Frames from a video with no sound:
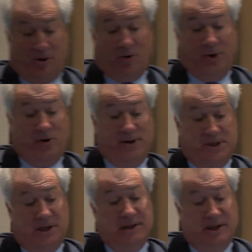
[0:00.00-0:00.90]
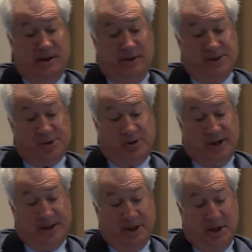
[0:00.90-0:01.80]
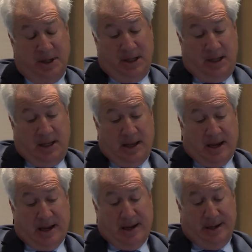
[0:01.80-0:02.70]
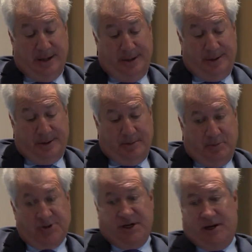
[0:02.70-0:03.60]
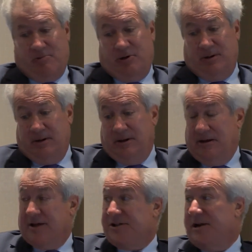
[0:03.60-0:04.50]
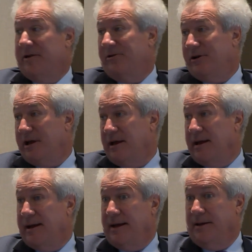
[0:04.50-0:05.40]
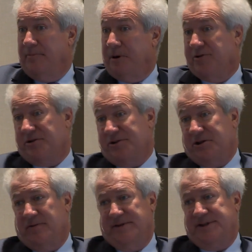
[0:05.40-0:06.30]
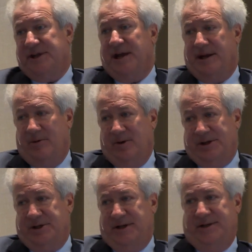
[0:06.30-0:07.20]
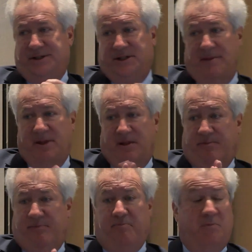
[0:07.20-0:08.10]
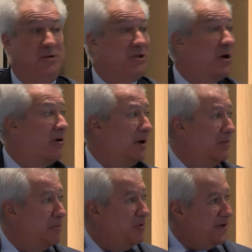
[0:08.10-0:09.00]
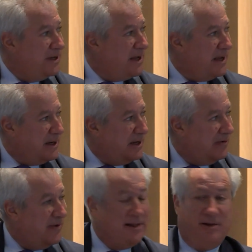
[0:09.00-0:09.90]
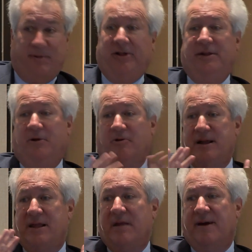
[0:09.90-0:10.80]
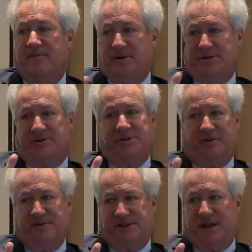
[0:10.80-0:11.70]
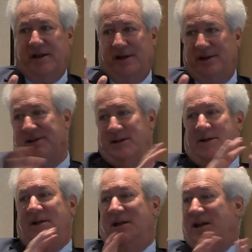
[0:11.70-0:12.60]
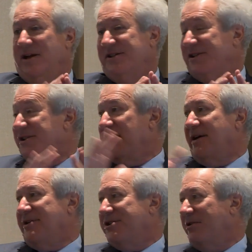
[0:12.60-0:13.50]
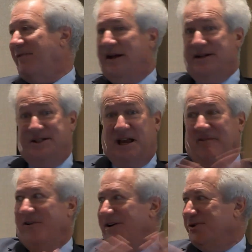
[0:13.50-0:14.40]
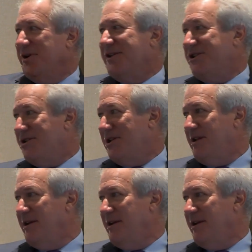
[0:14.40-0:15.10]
are we going to continue to shrink? And Moussa and I were yesterday looking at Postal Service data, which is some of the most current moving data available. And the great thing about Postal Service data is it's not a survey, it's every address in the